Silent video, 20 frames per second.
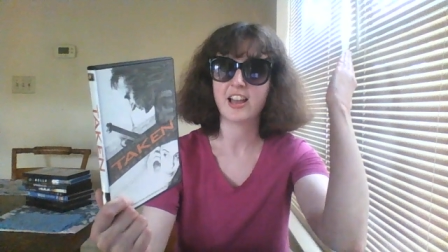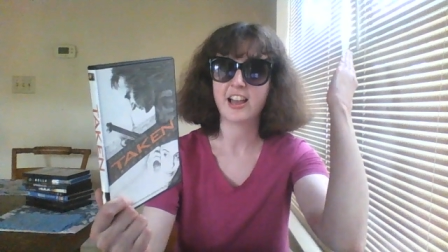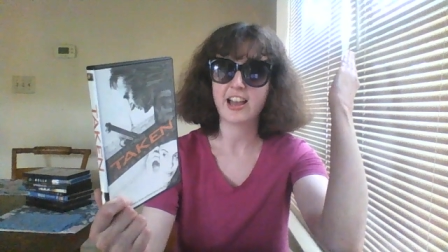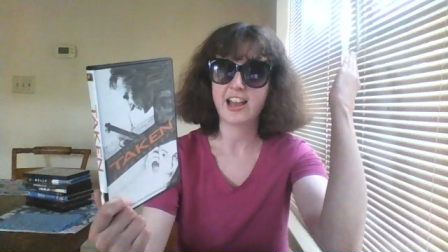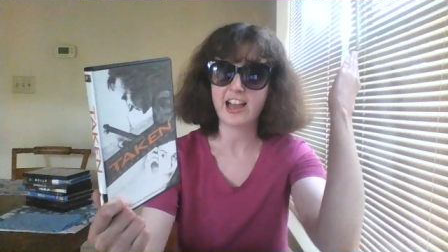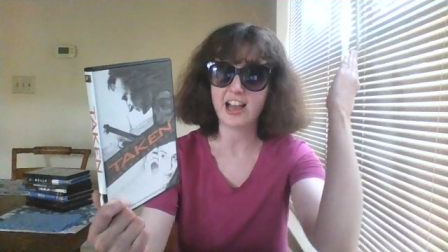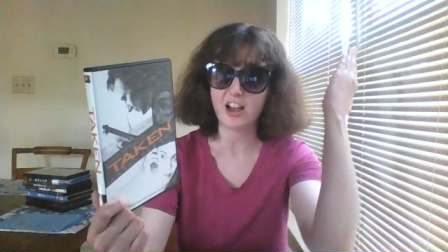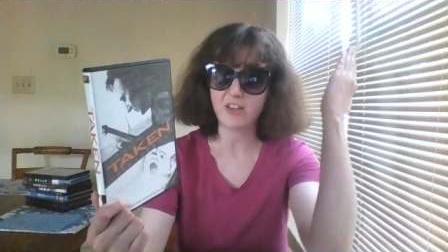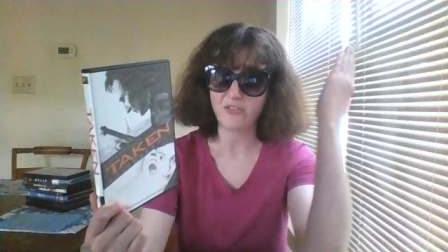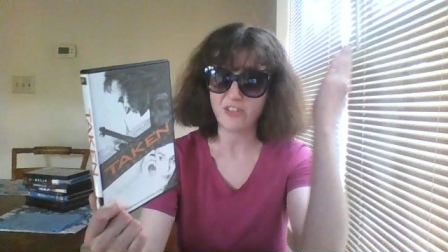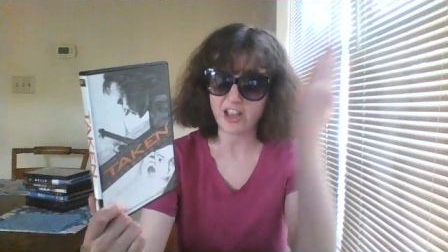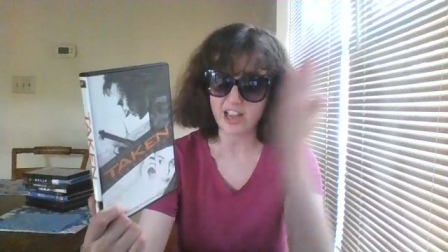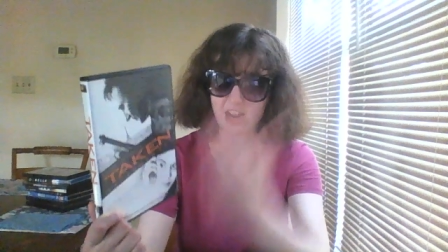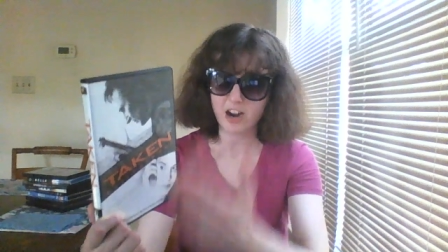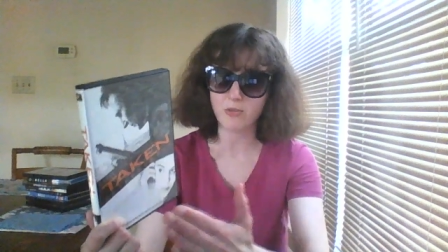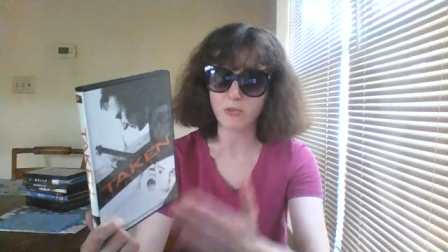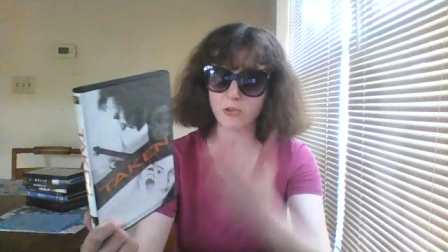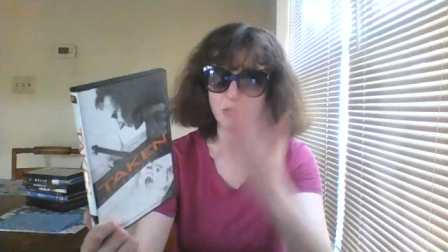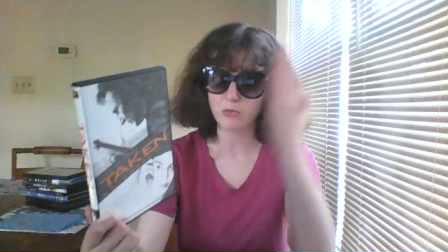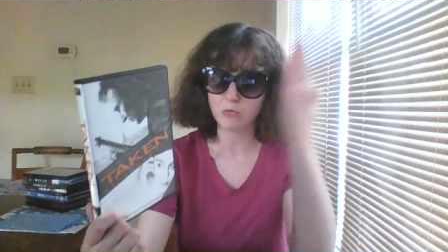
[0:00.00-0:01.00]
have
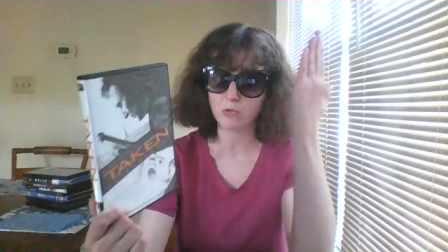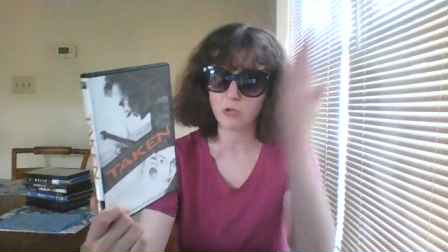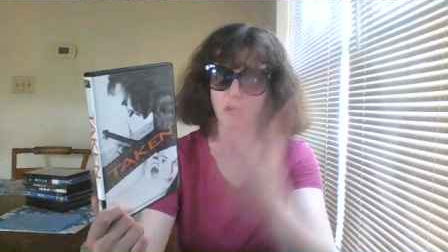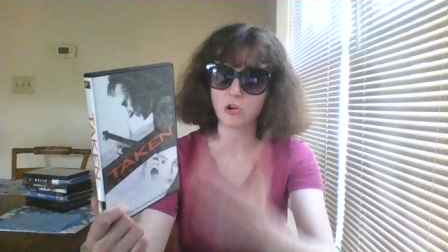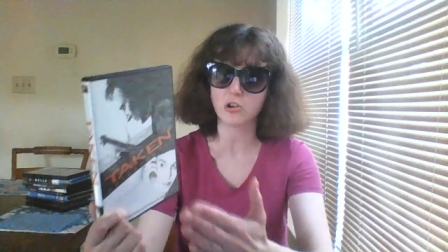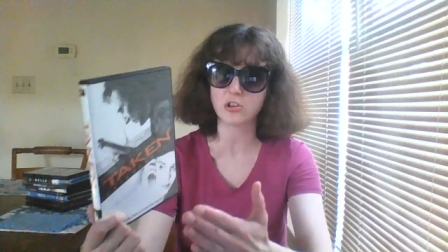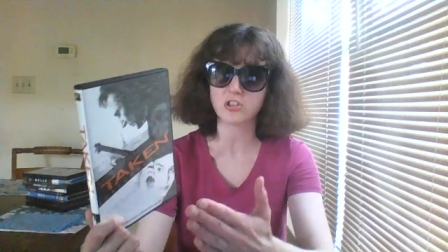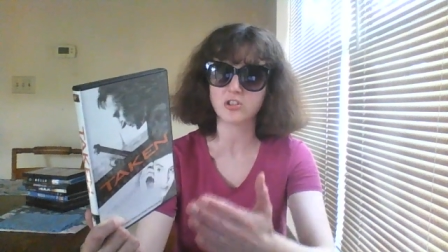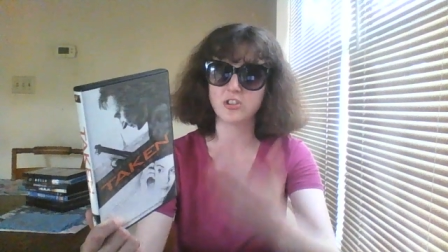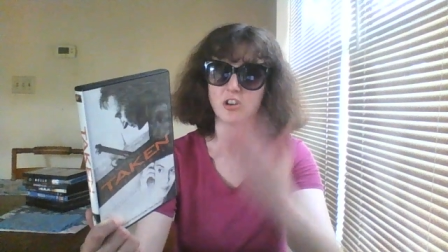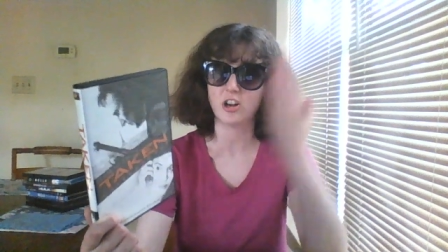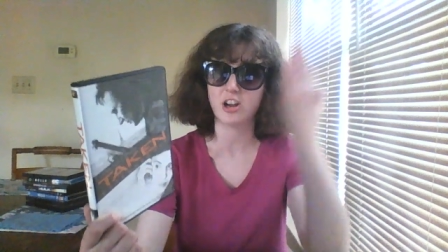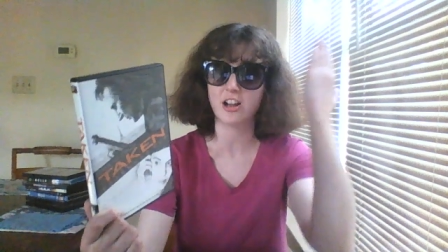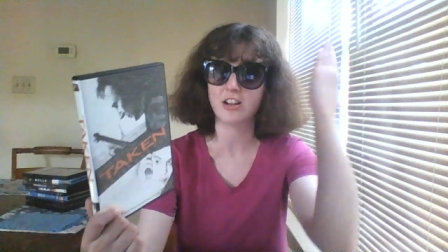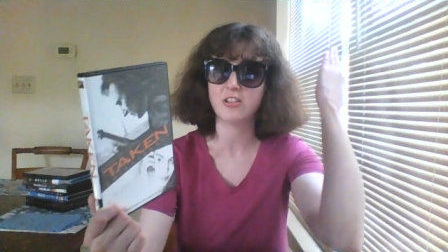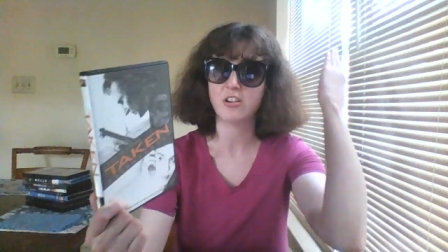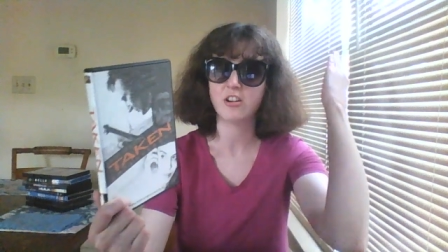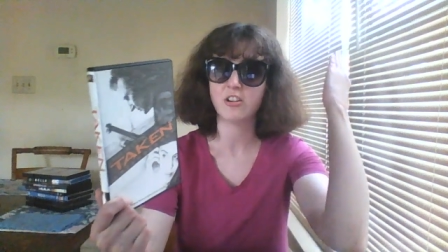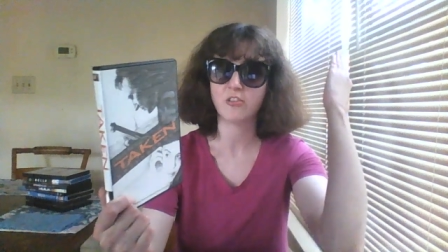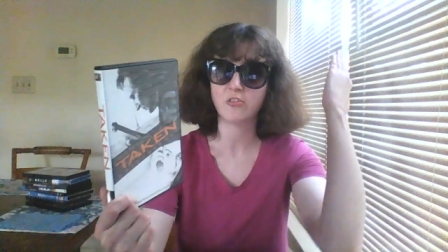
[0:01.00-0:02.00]
ever worked
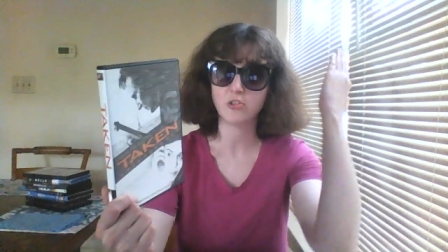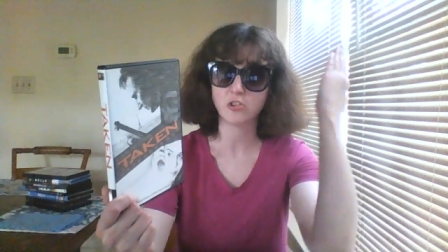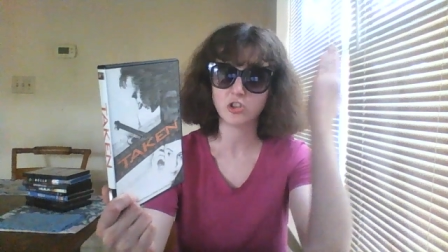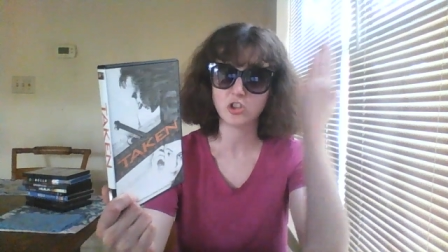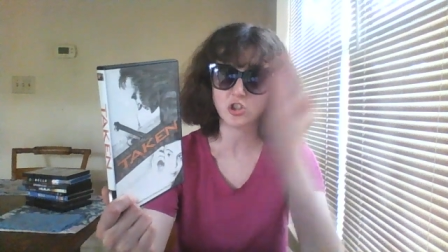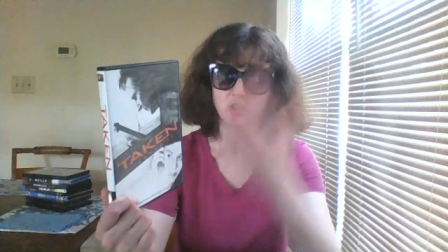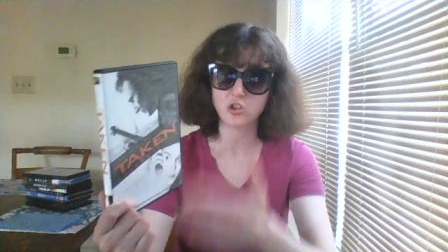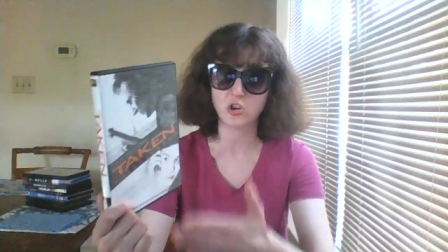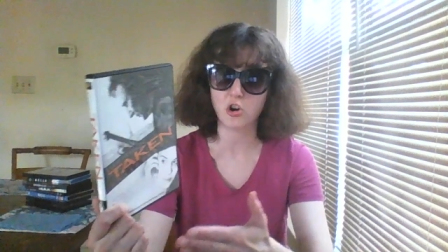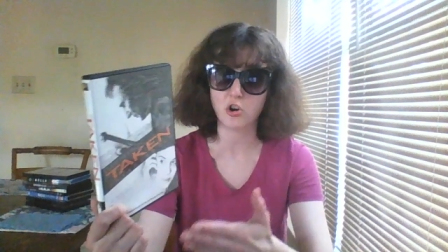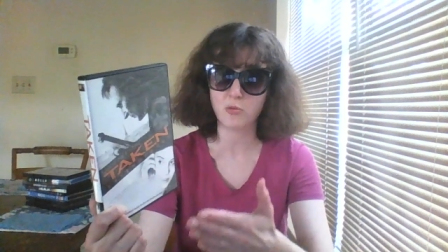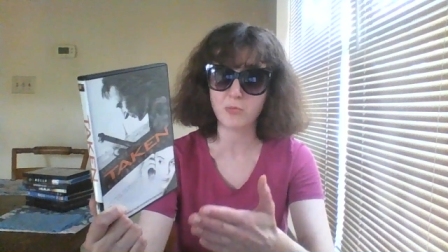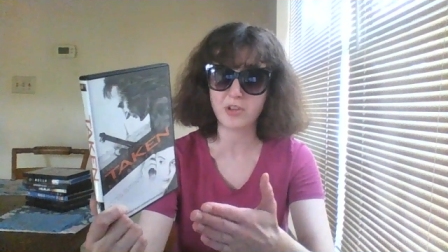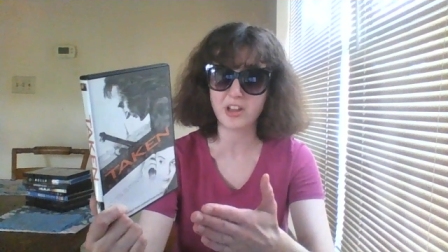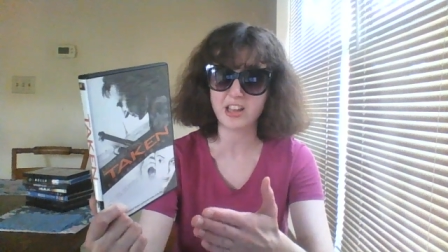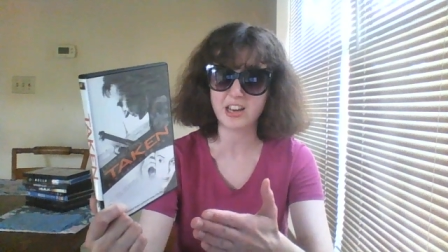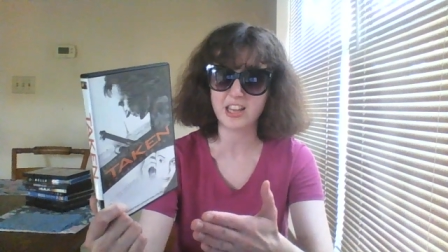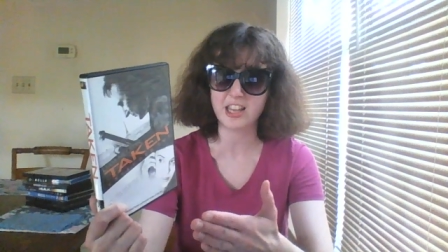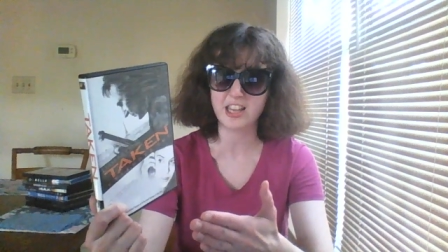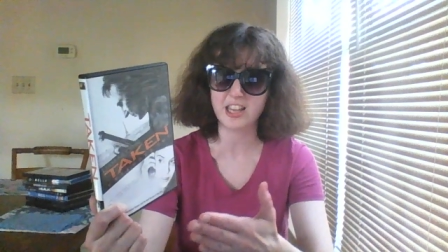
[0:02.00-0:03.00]
on for so
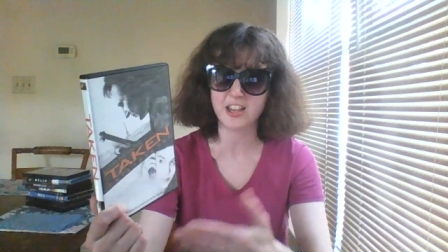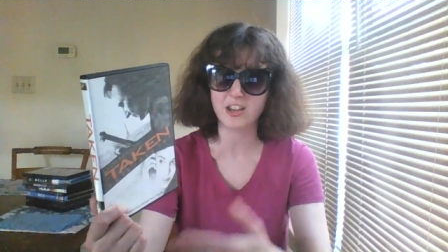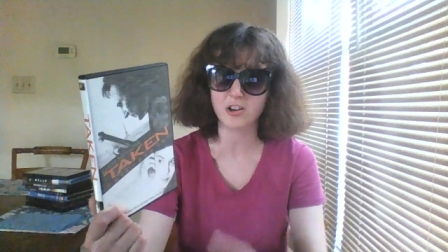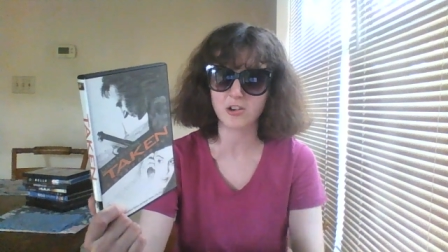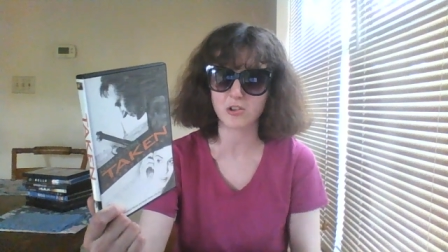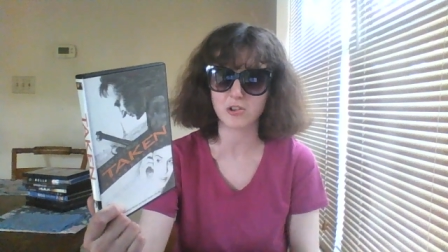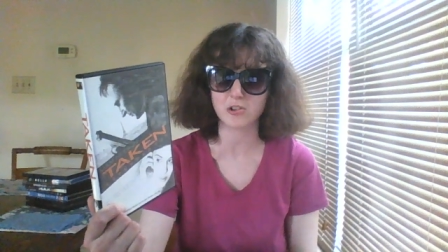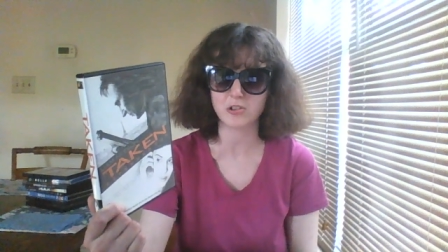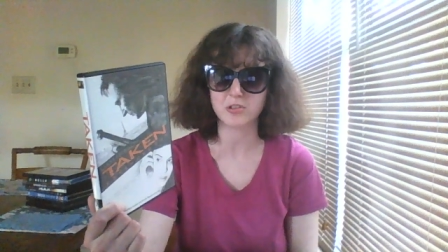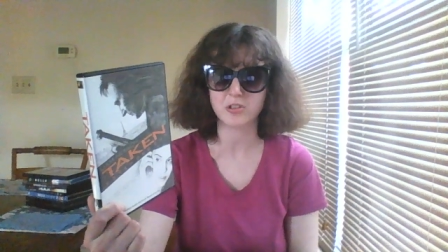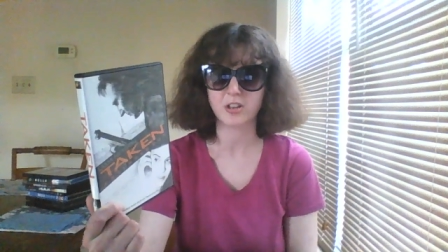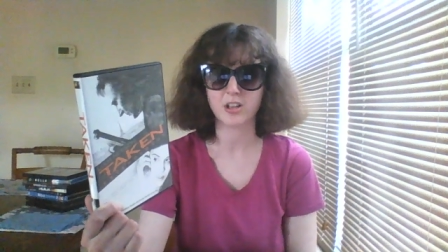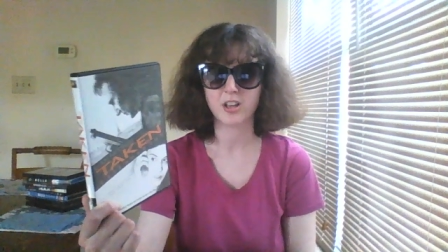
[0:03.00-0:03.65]
many years.